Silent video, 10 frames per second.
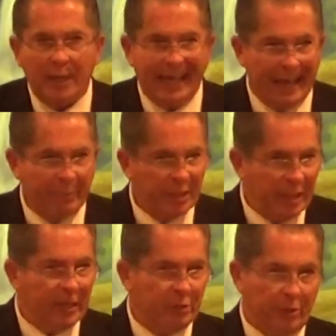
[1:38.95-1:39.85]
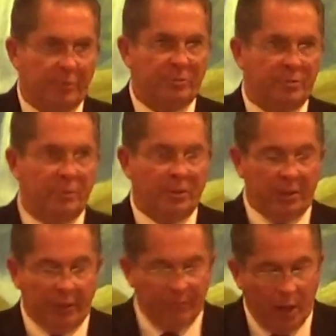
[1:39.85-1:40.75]
Lamentations,
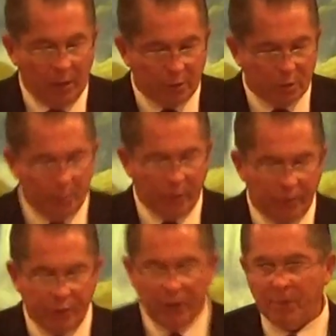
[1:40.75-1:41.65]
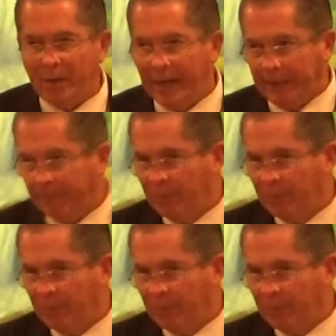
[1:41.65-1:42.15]
that follows the book of Jeremiah.